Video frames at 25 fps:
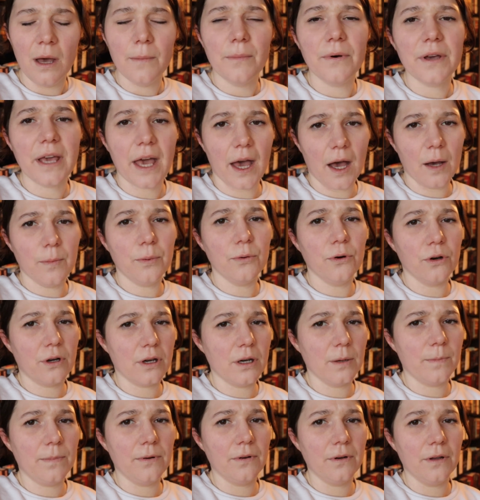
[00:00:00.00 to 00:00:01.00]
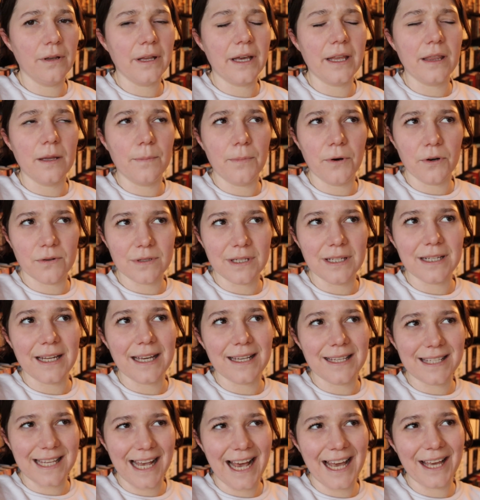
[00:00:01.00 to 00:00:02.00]
But yeah, I bought a couple in the Boxing
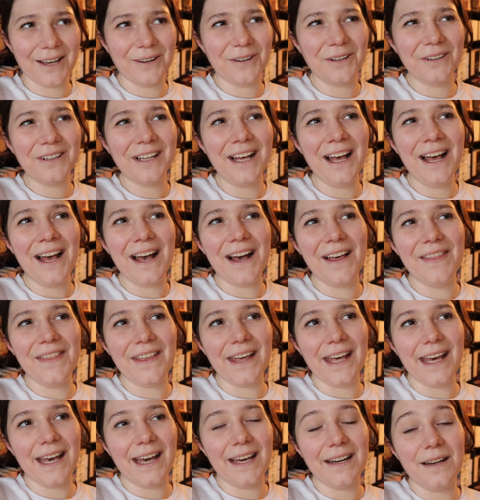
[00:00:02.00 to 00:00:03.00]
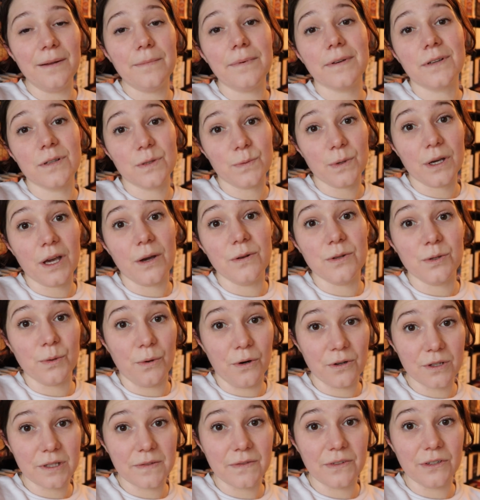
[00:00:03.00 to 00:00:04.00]
Day sale, and then because we're going to
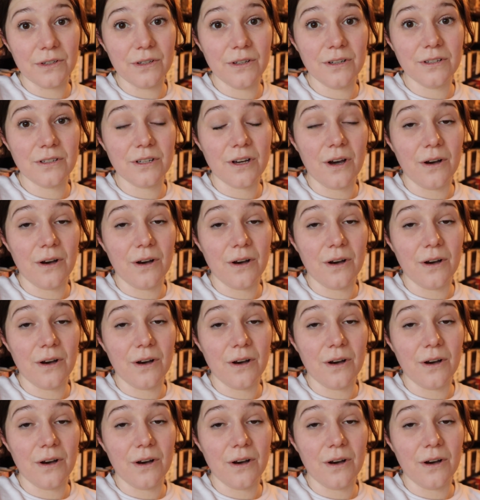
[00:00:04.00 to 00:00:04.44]
Oxford